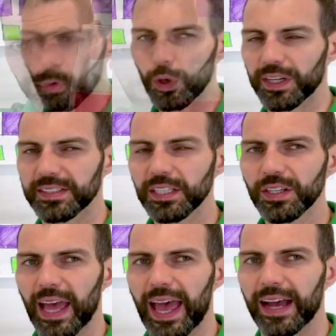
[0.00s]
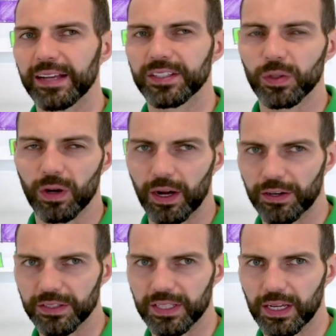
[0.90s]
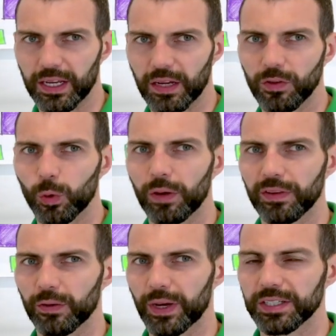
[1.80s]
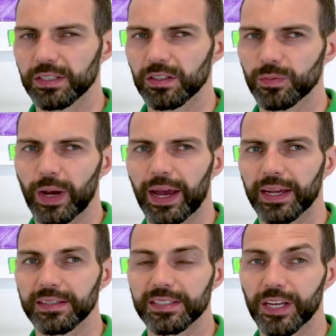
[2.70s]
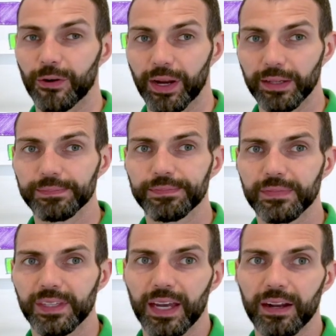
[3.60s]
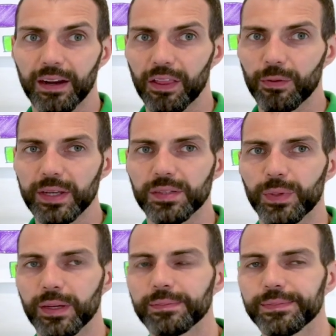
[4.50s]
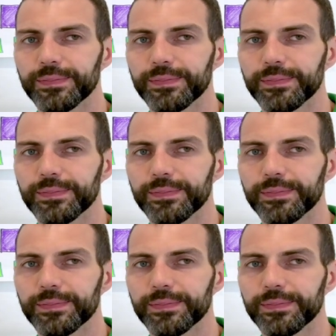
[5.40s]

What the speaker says: We'll continue to add to our understanding of equivalent ratios by considering yet another recipe.